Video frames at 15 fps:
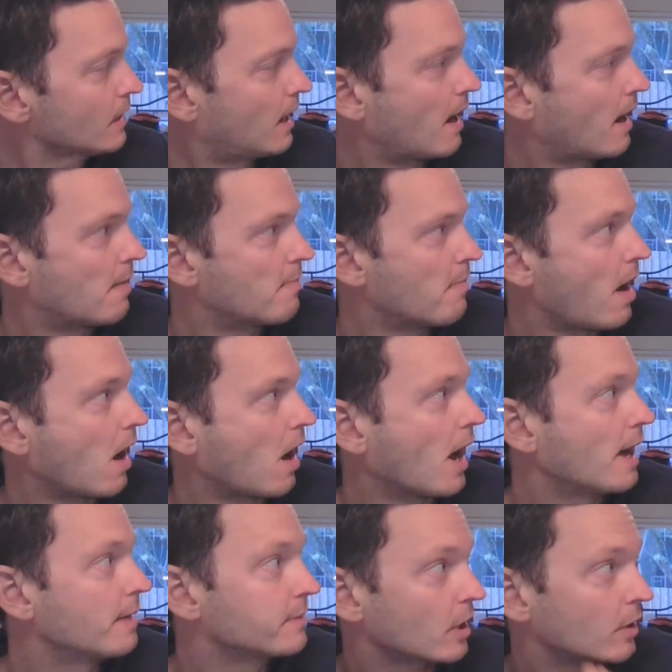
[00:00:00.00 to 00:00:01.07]
I'm
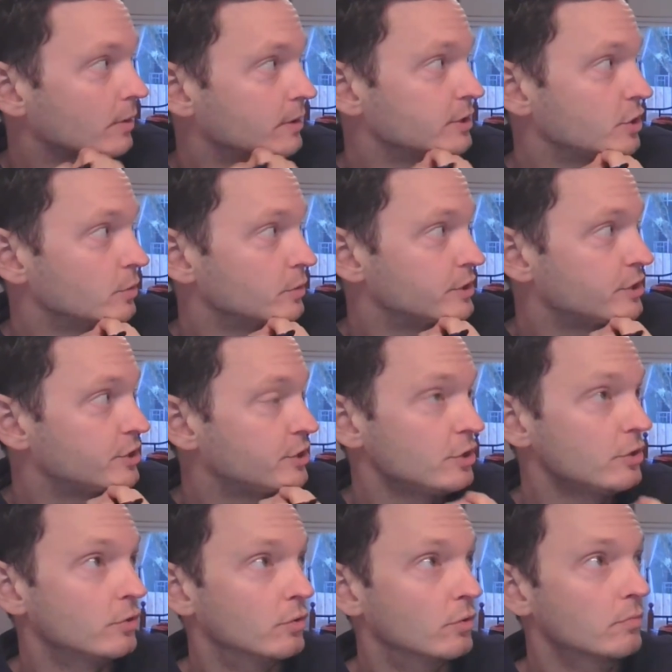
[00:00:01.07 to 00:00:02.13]
going to
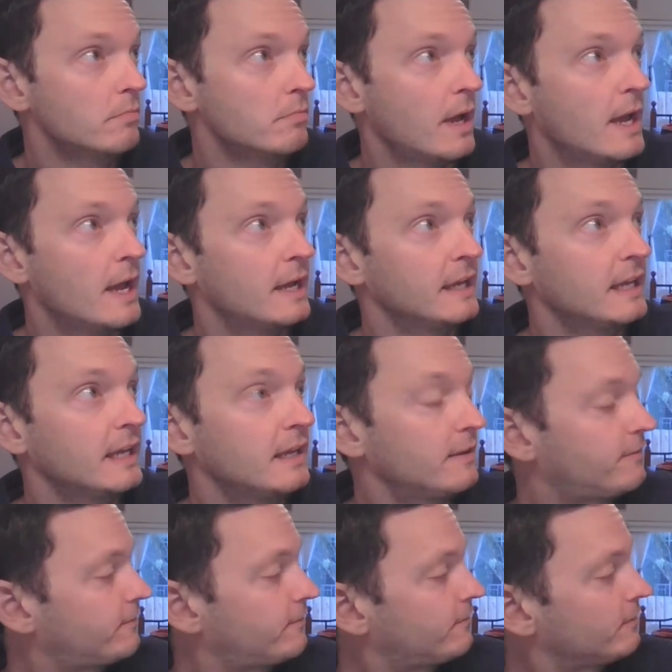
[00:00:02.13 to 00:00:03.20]
assume
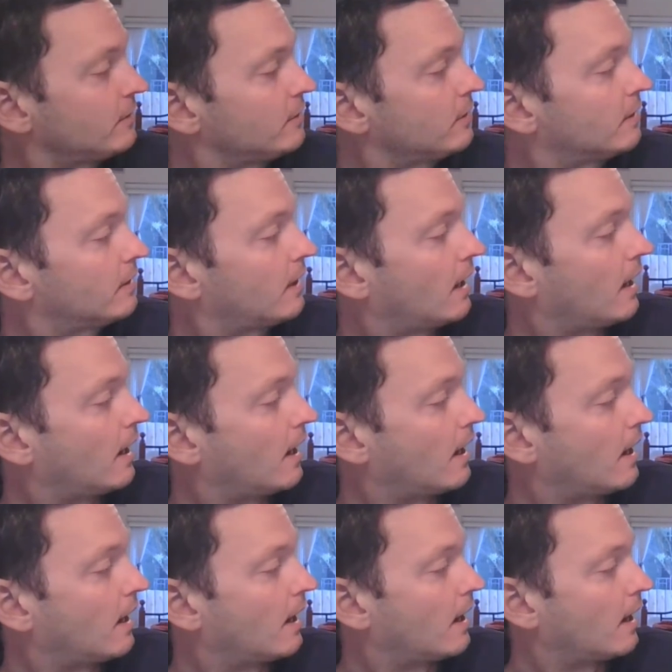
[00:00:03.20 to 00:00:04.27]
if
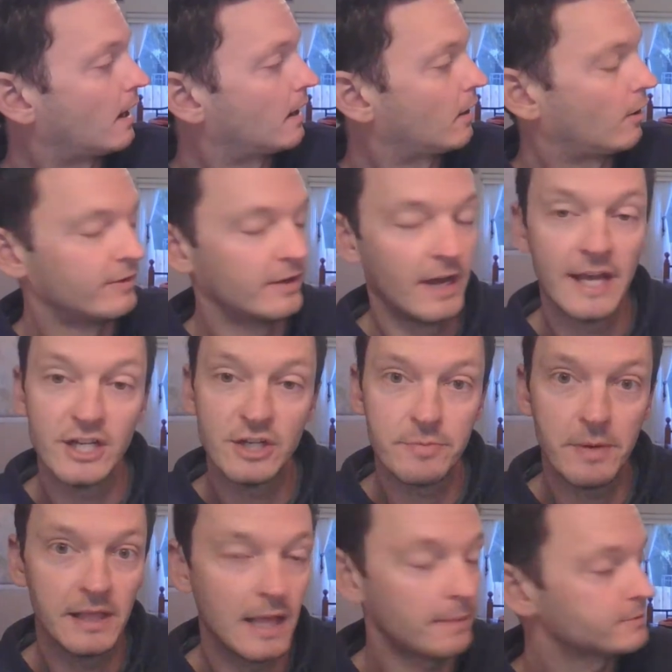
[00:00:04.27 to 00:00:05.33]
of a
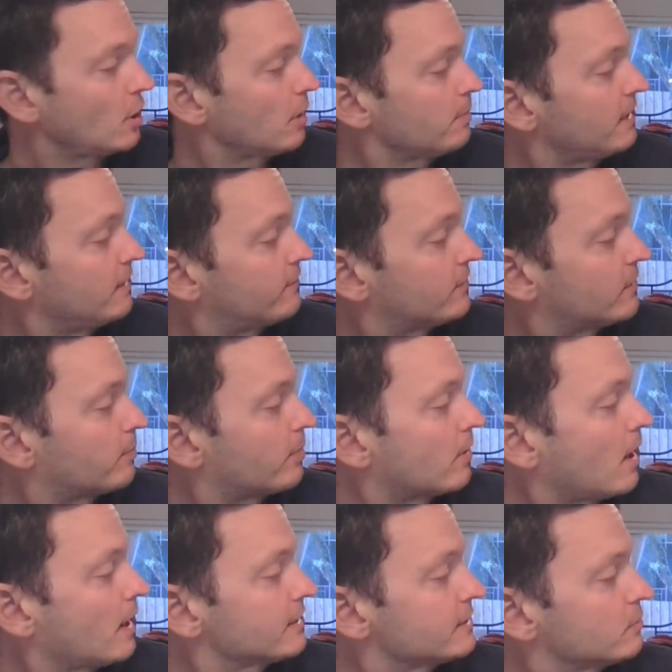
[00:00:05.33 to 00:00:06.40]
HP laptop, if the
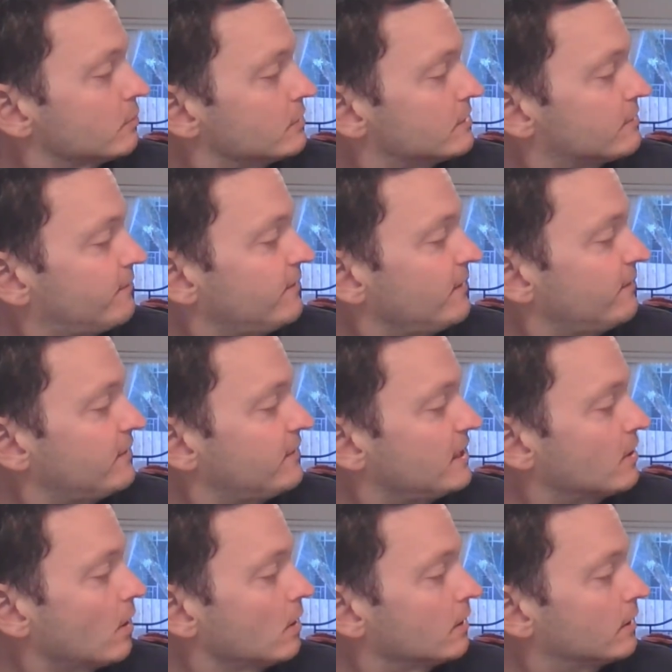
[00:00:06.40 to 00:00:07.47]
price was
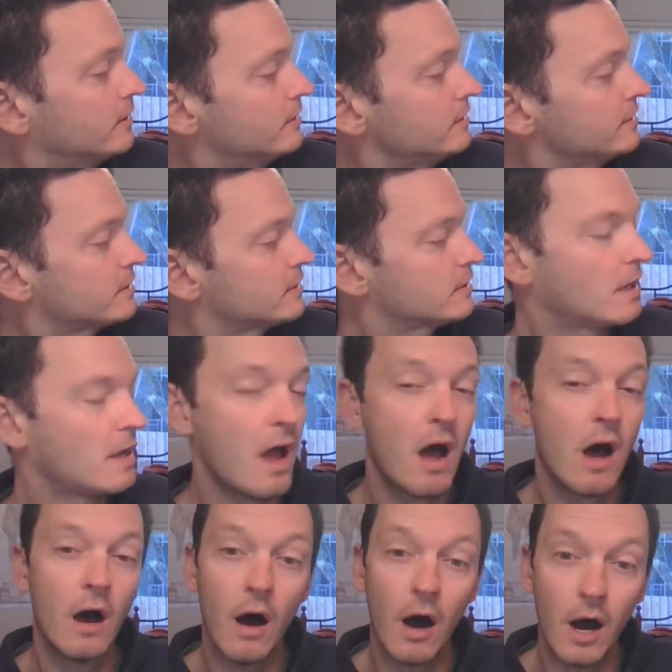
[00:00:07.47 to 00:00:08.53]
$50,
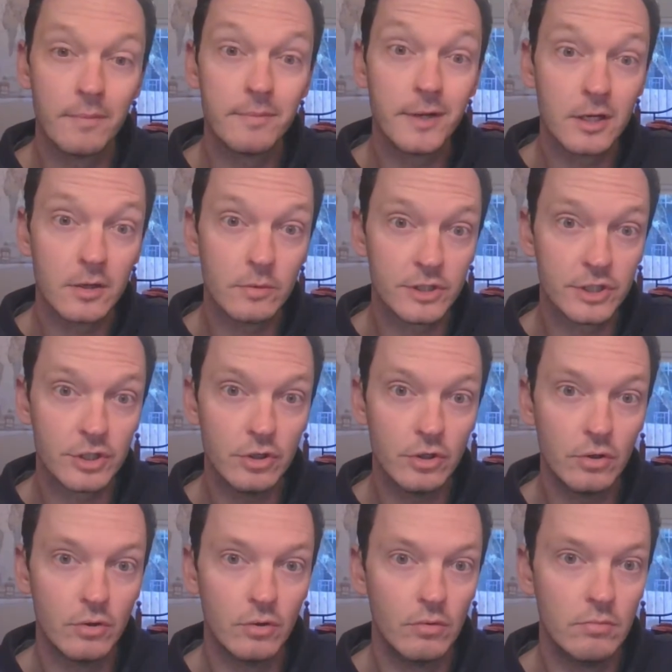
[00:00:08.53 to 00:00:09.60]
I'm going to
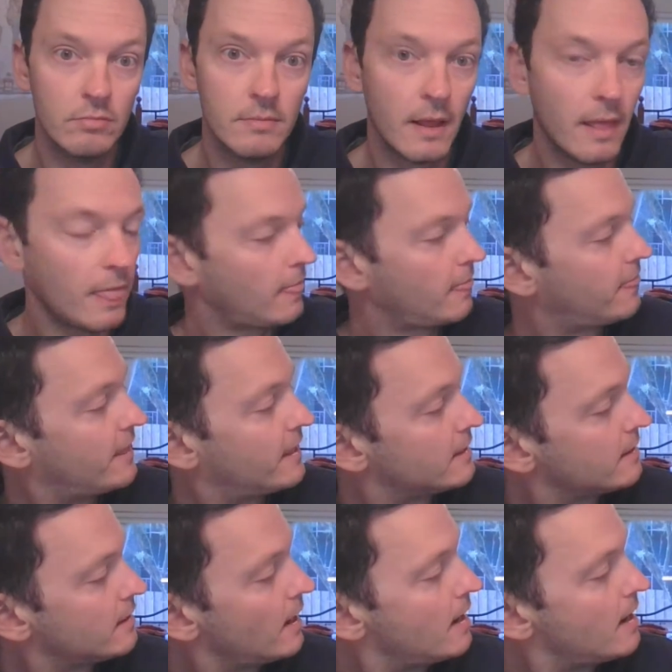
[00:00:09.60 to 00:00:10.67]
assume that
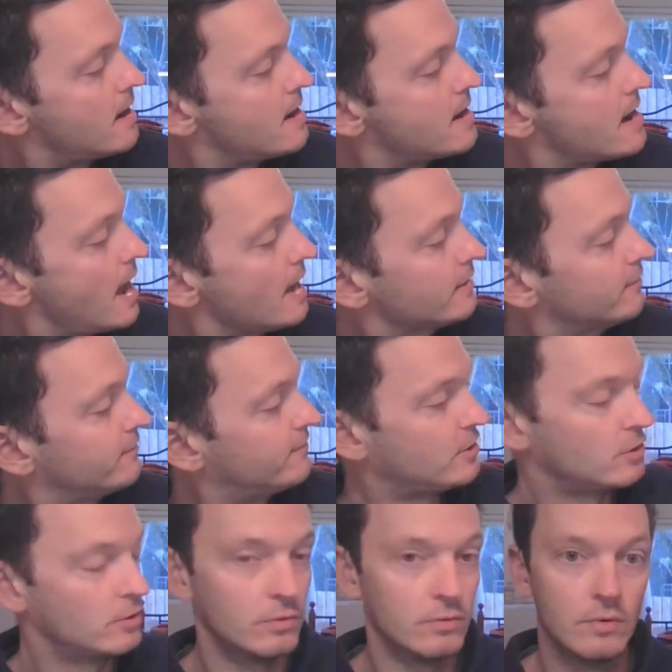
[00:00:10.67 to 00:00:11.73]
none of
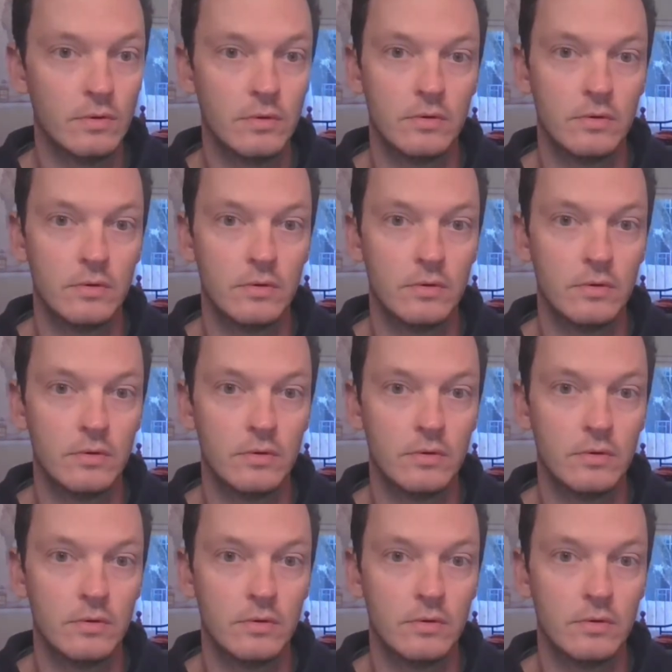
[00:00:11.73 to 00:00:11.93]
you